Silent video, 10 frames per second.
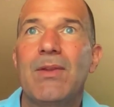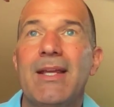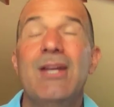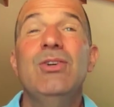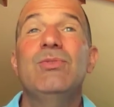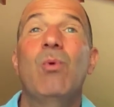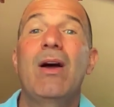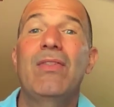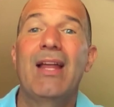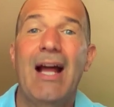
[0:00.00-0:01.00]
Here's
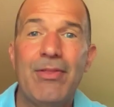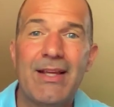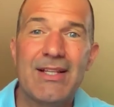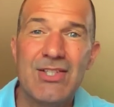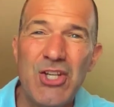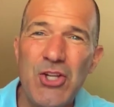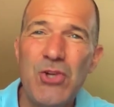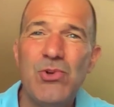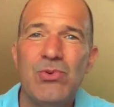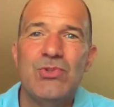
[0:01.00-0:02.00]
one that I think is
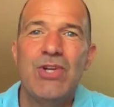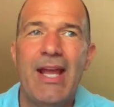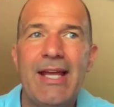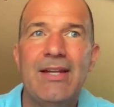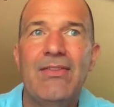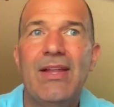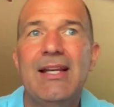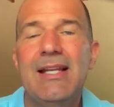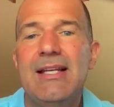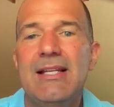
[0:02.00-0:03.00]
huge, and that
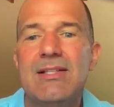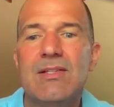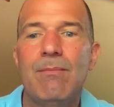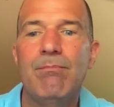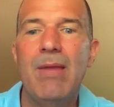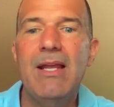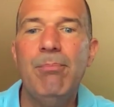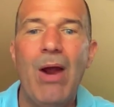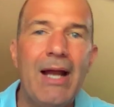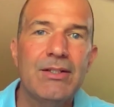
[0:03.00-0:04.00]
it is make
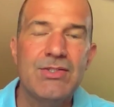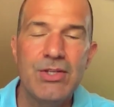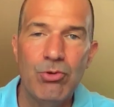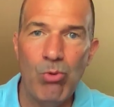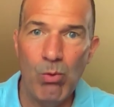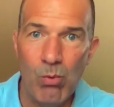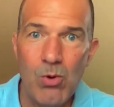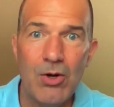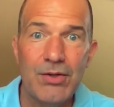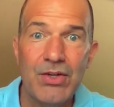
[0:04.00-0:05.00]
practicing a
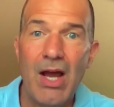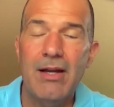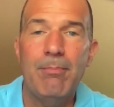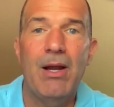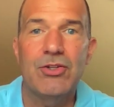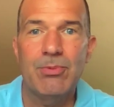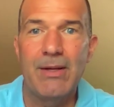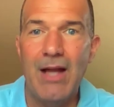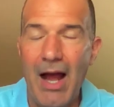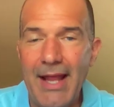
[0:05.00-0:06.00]
reward, not a punishment.
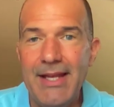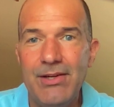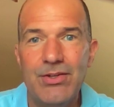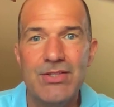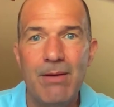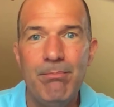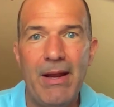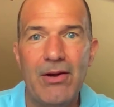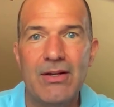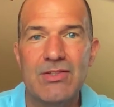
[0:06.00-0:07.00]
I hear some
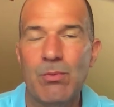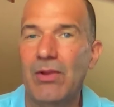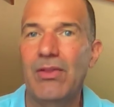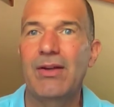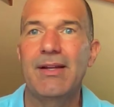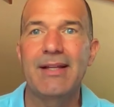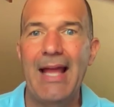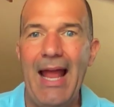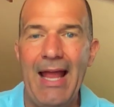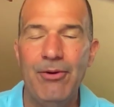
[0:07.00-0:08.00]
parents where they
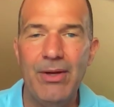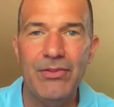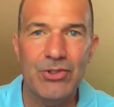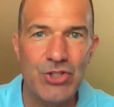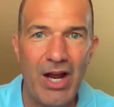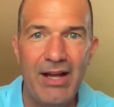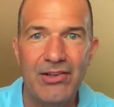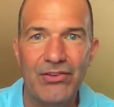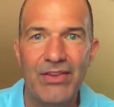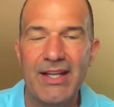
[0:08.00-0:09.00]
get angry at their
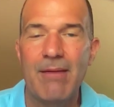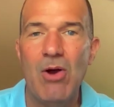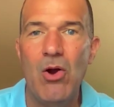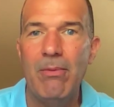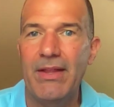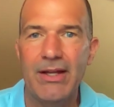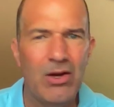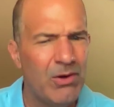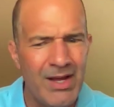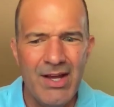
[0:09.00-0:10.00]
child, they come home and they go
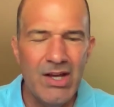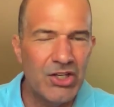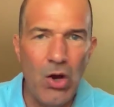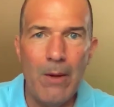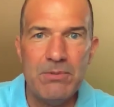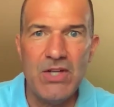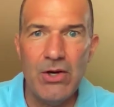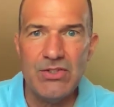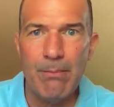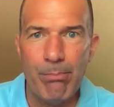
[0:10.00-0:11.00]
upstairs and